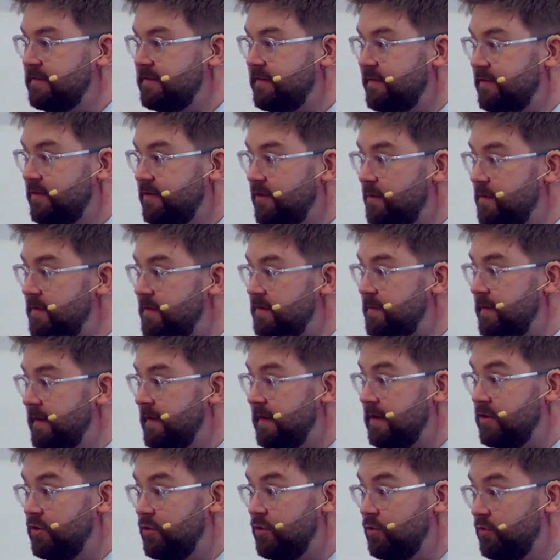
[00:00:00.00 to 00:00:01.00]
If the tummy's
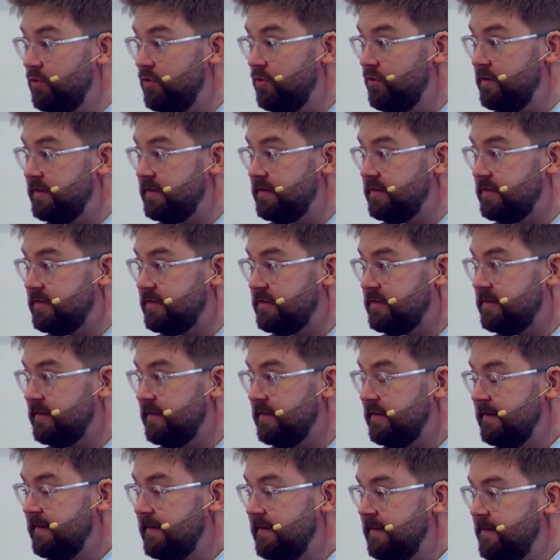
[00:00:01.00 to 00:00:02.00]
making no noises,
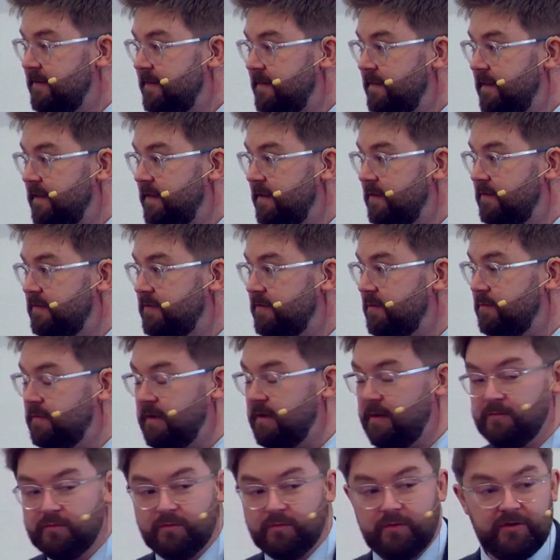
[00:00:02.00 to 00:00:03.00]
then
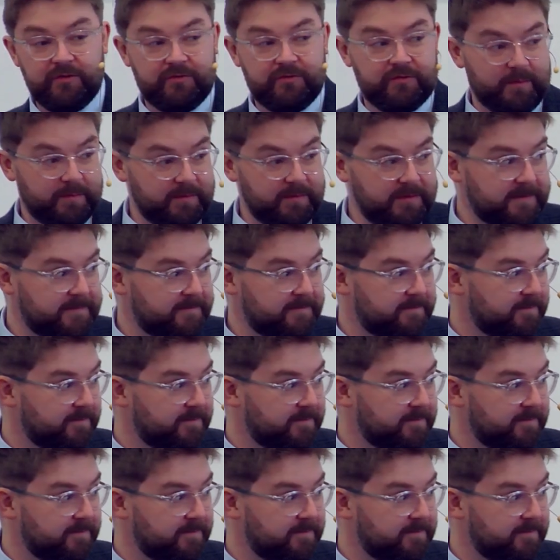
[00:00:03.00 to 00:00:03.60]
sometimes we're in trouble.